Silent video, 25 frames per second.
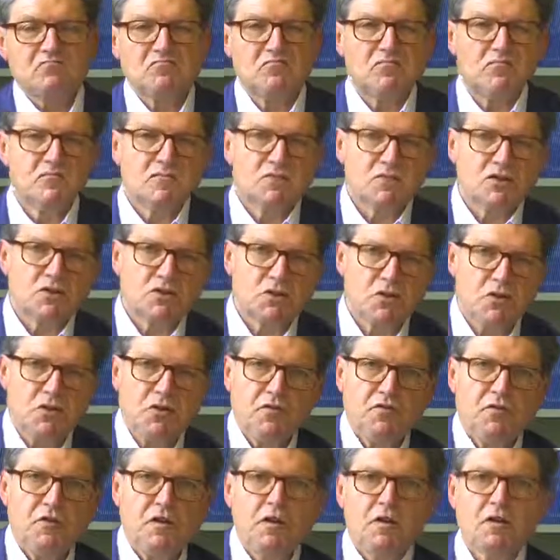But this
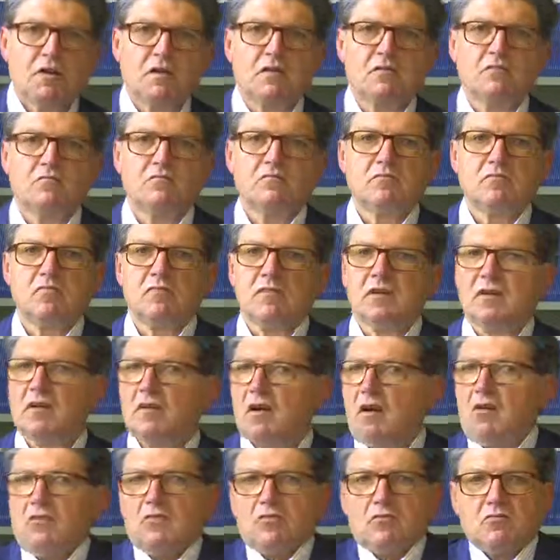denial
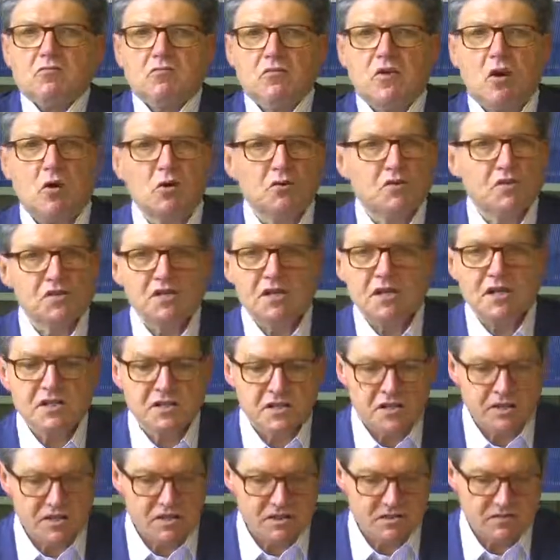
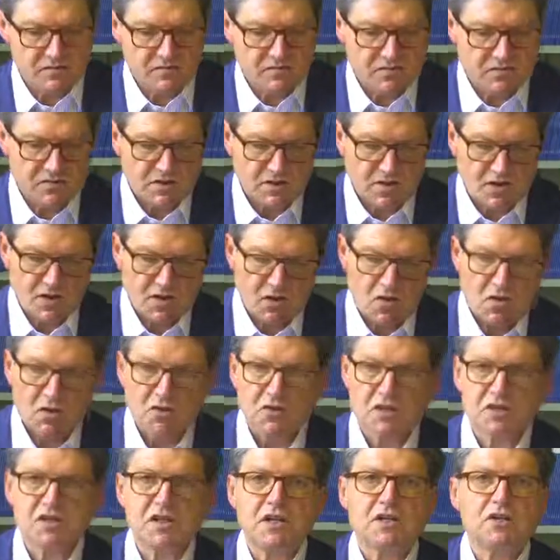of things we
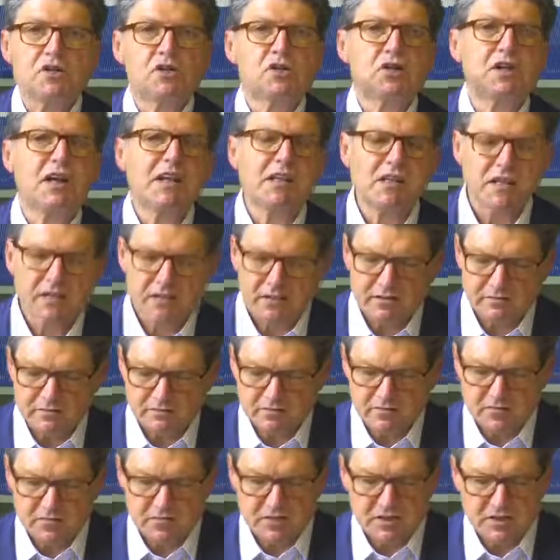don't think are beautiful,